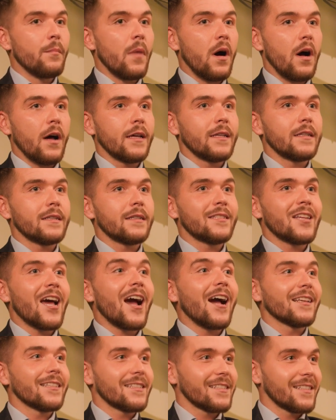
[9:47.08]
my
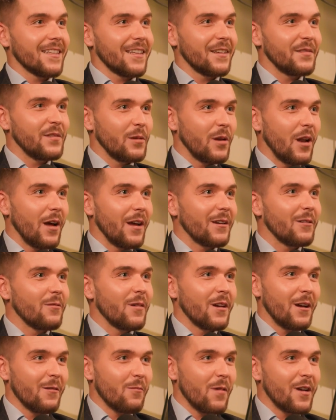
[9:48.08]
task, if you like,
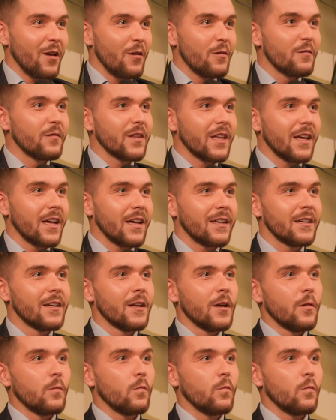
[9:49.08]
when I went over there